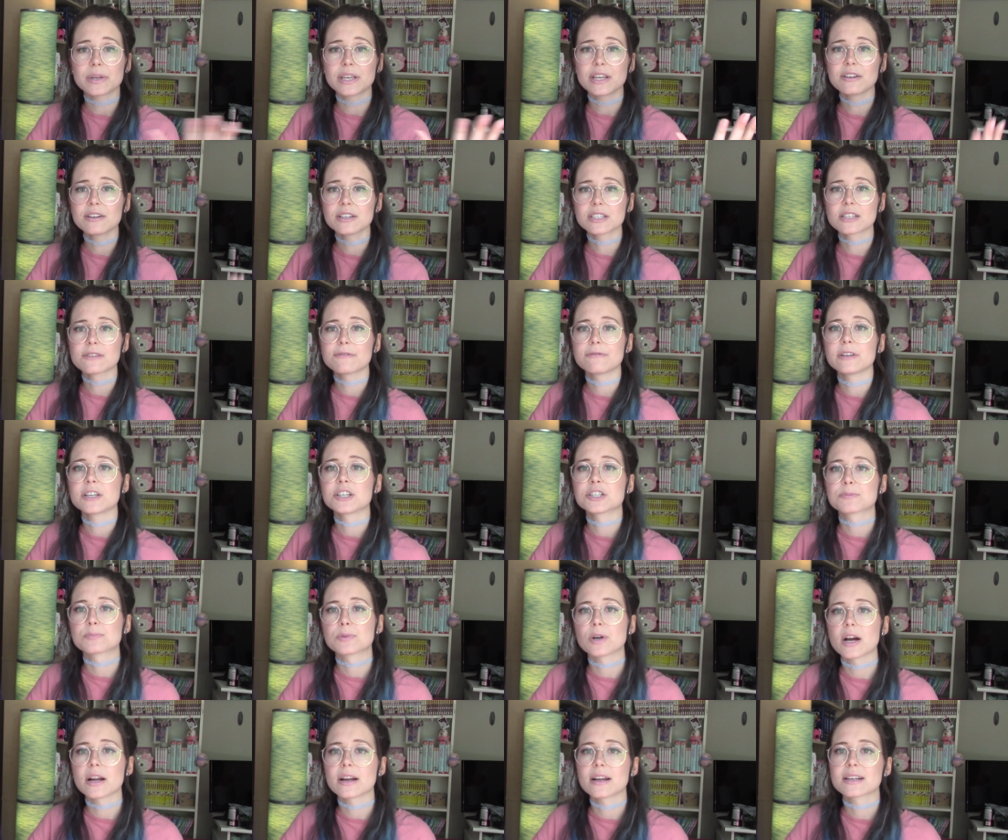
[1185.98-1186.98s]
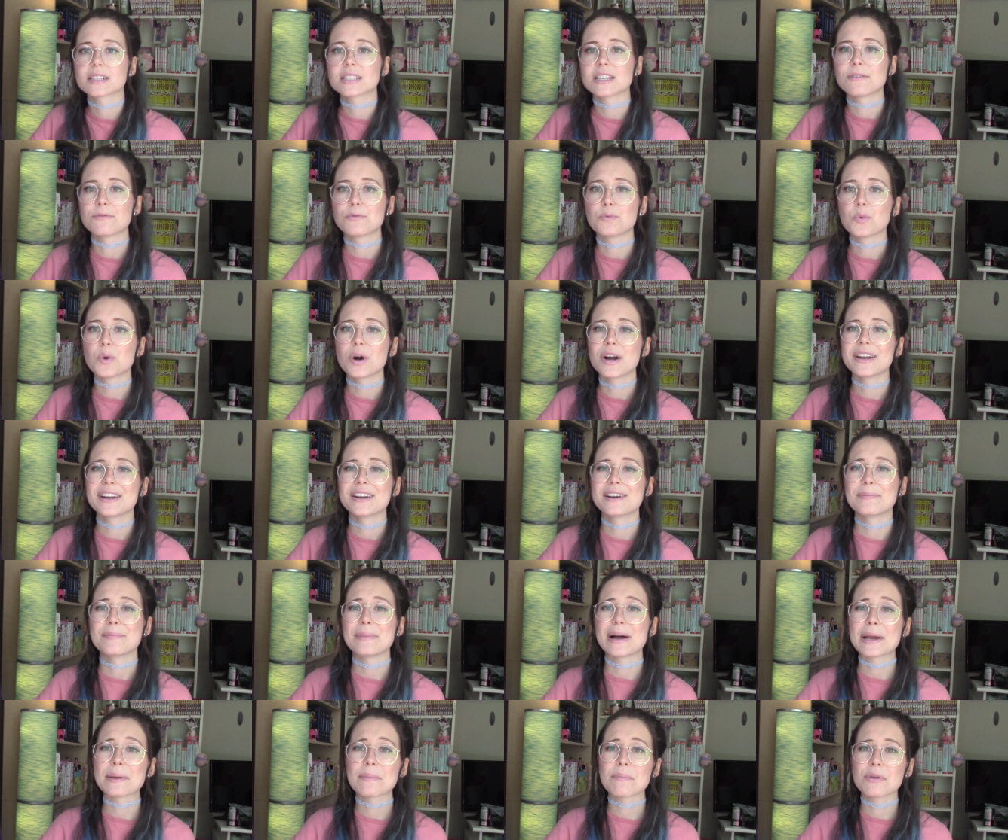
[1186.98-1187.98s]
here is the finished product of what
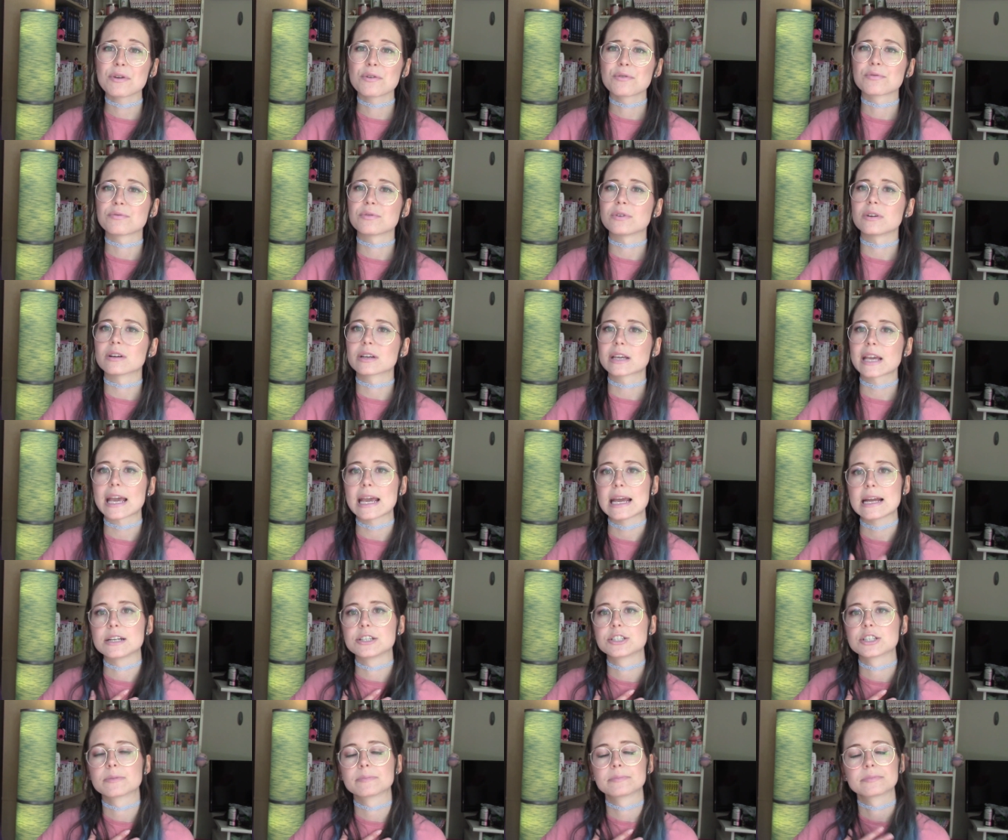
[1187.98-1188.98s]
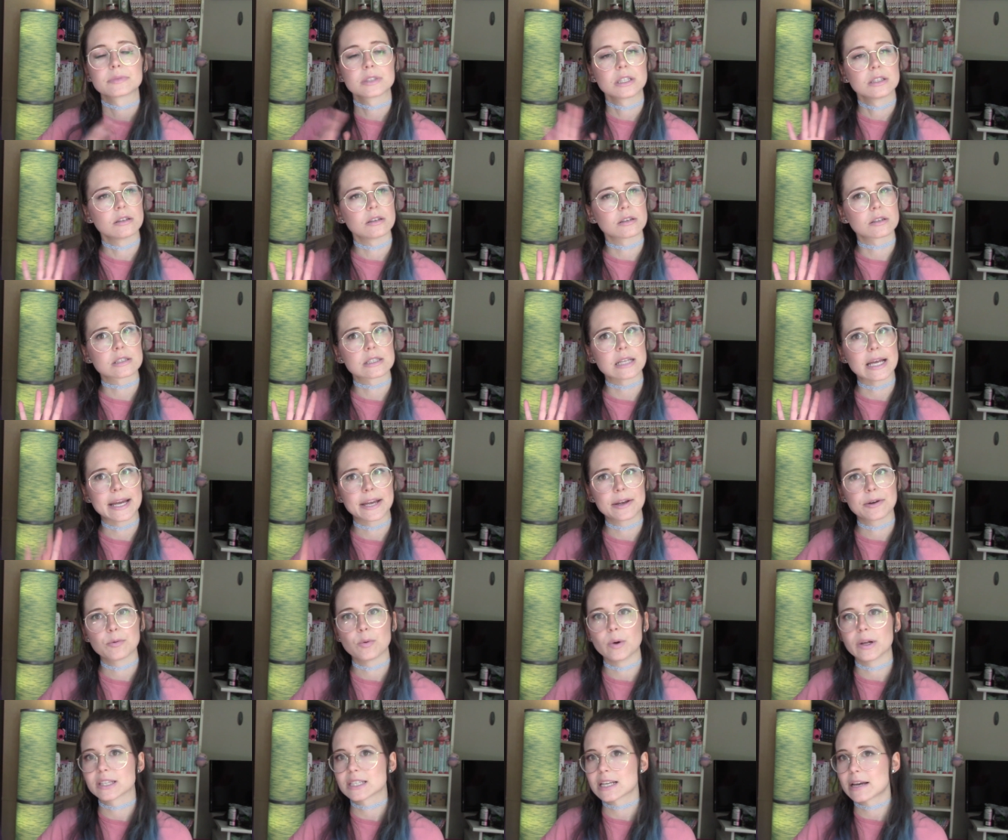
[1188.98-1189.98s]
my beautiful cage looks like
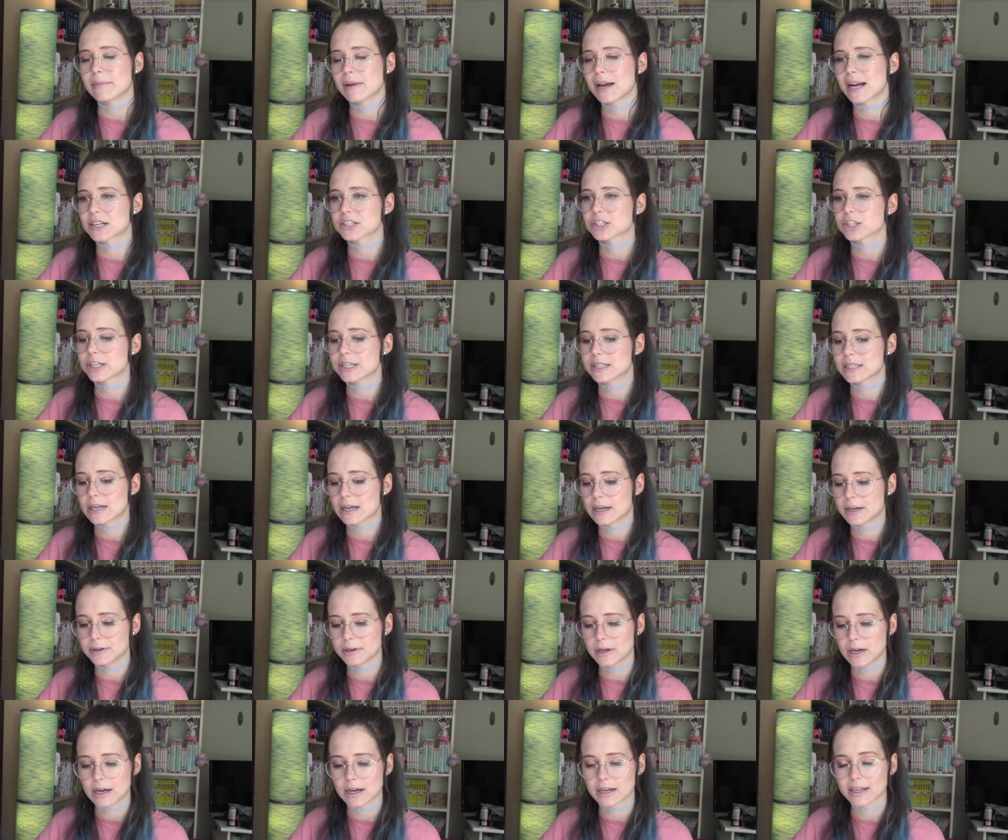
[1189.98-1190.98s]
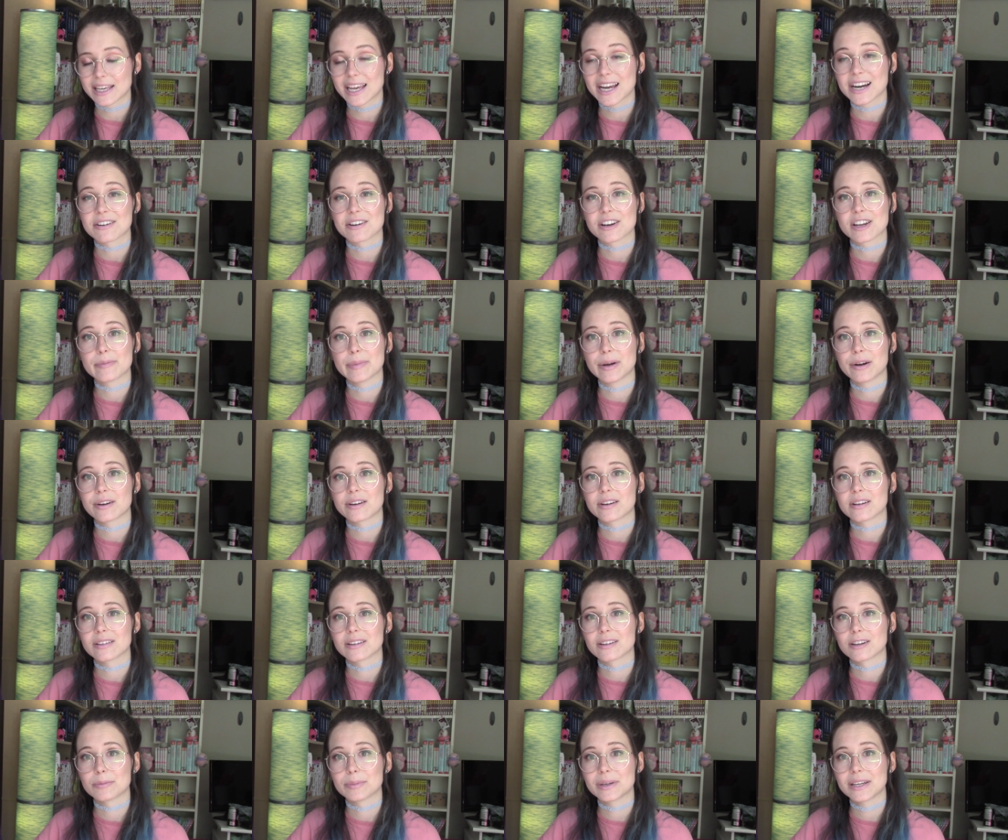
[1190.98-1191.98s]
once I'm actually done caring about it a
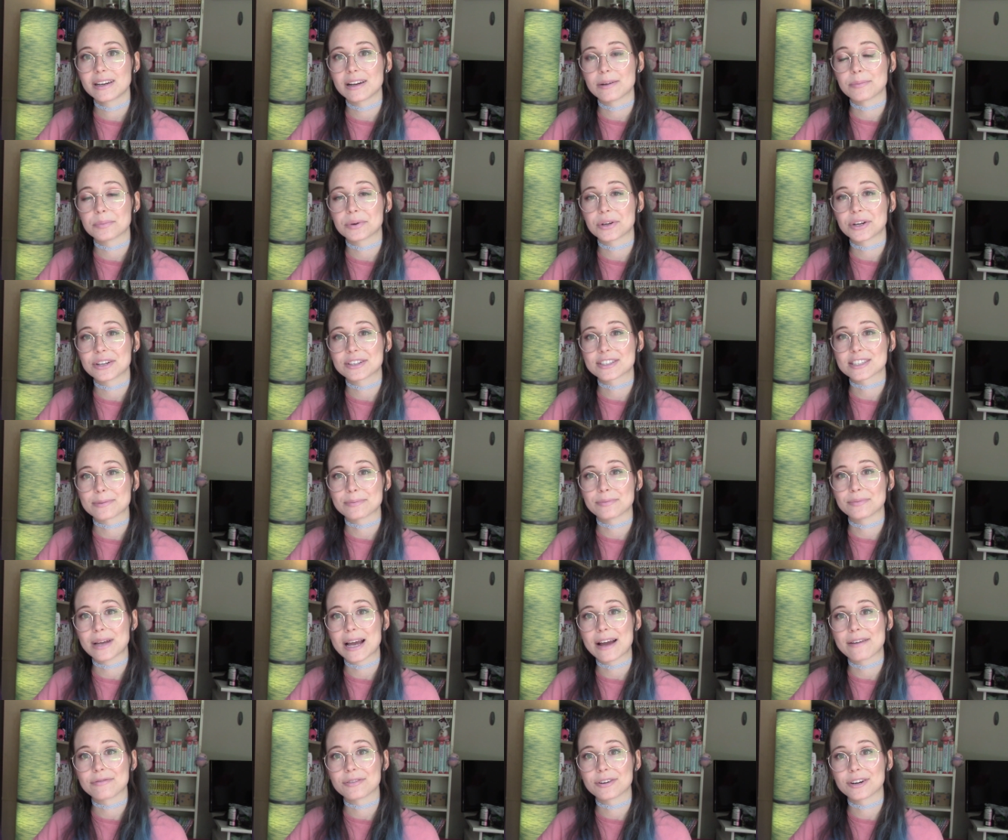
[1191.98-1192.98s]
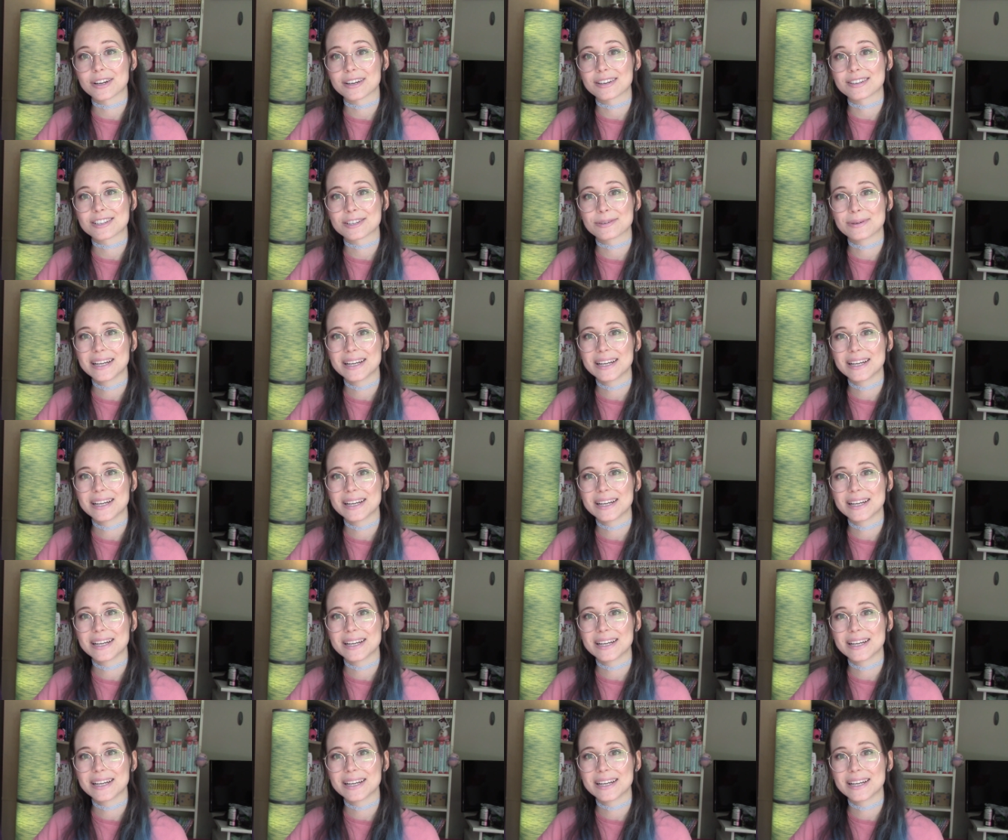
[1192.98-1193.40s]
little bit and putting some effort into